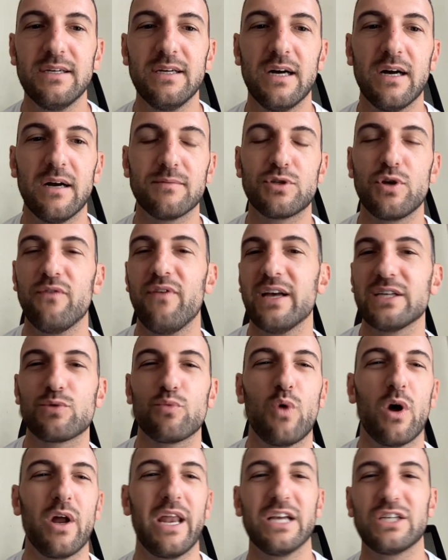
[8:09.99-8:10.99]
Um, so you have S
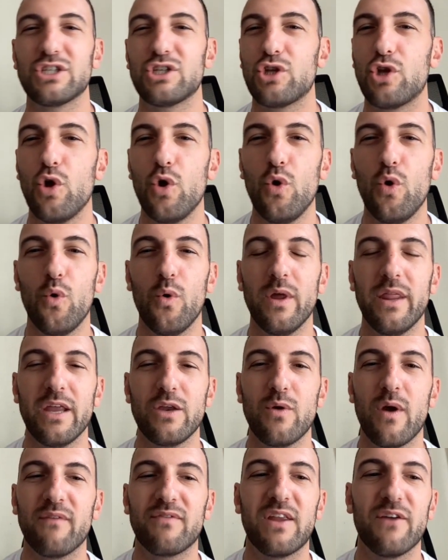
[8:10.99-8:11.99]
one, S two, and then
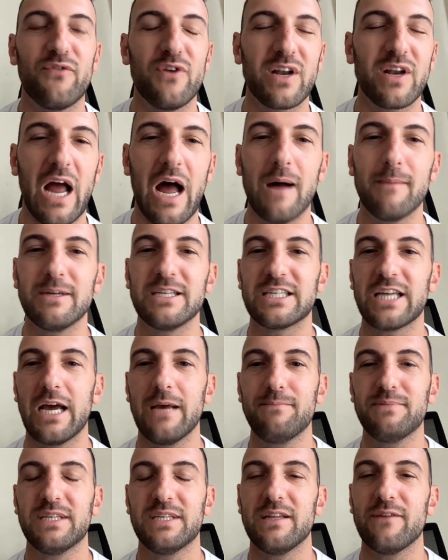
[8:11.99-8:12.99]
you have different common
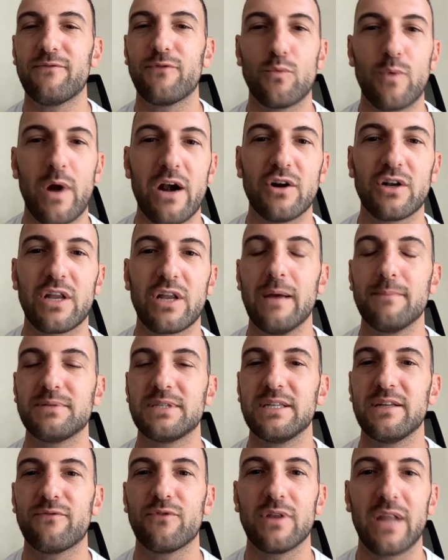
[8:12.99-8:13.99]
types and different rare types
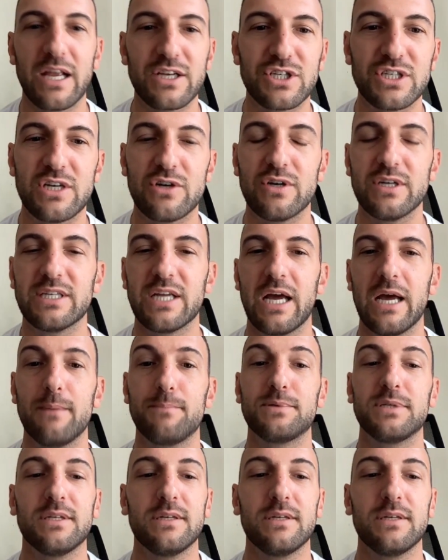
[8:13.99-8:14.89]
and different legendary types.